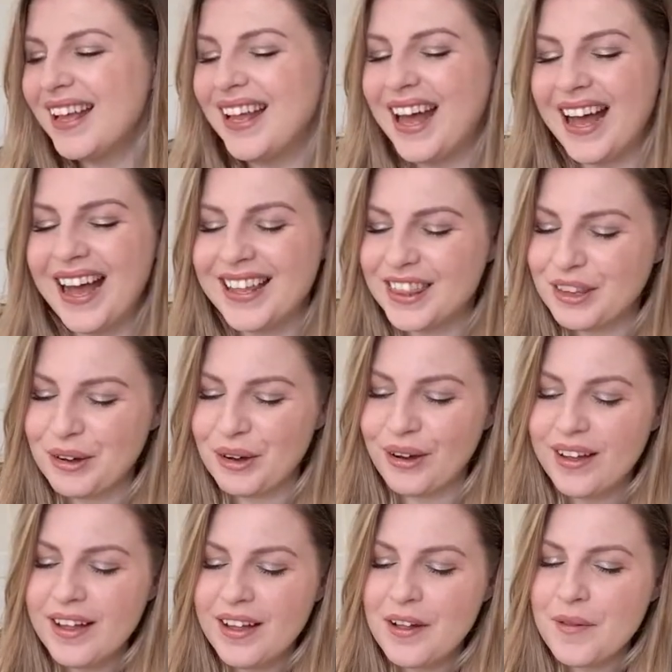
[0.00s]
I thought,
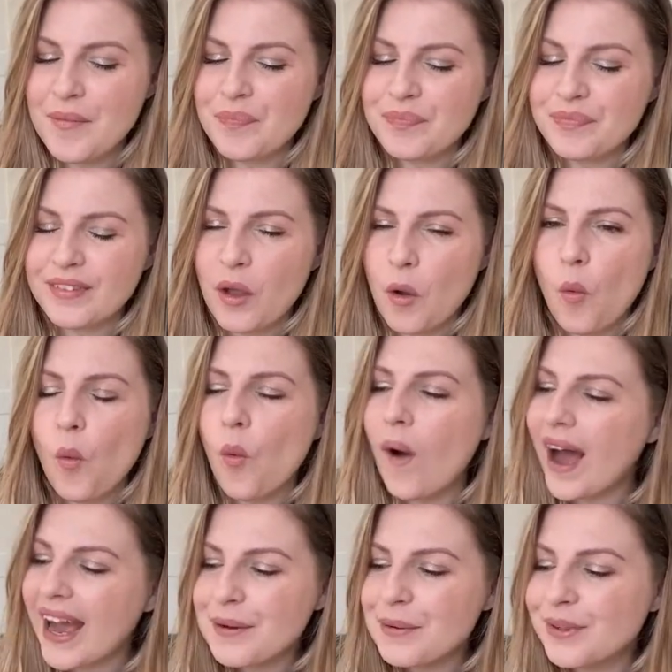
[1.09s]

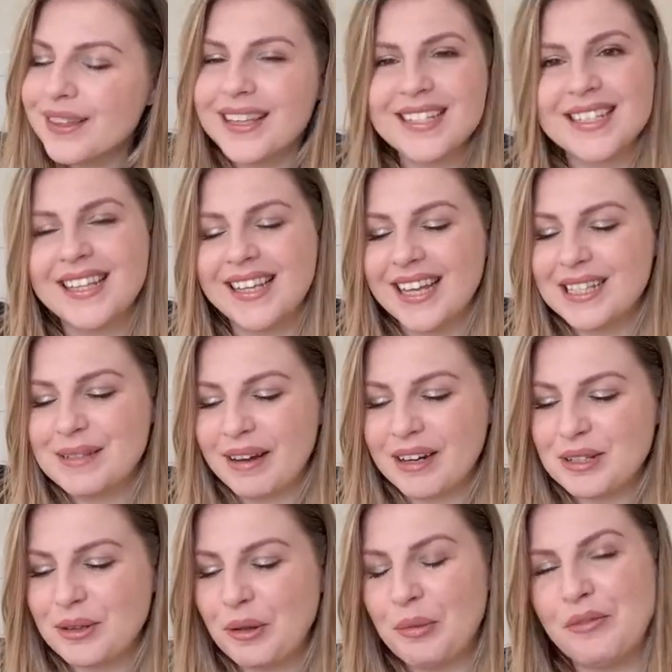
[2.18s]
why would they send the kids back to
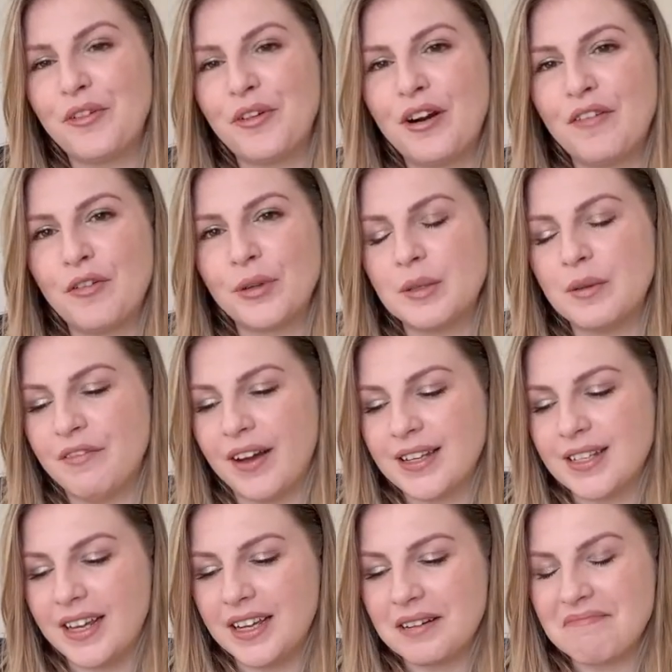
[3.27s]
school before everyone's been
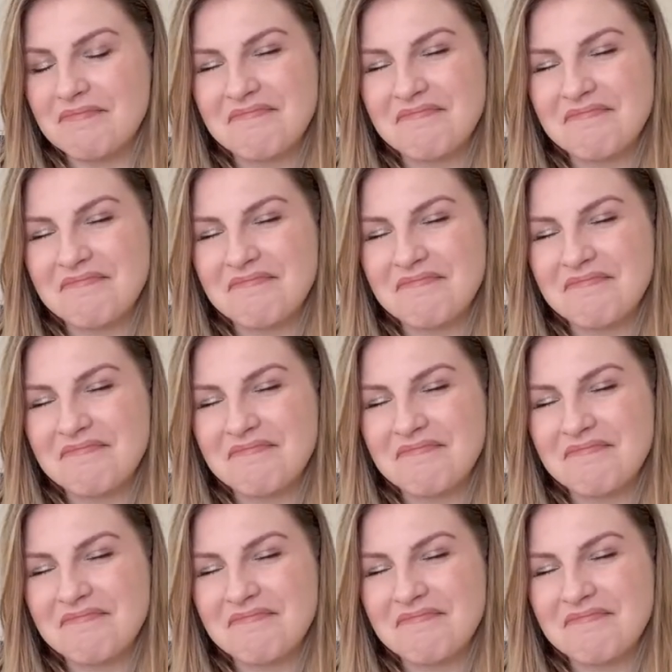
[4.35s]
vaccinated?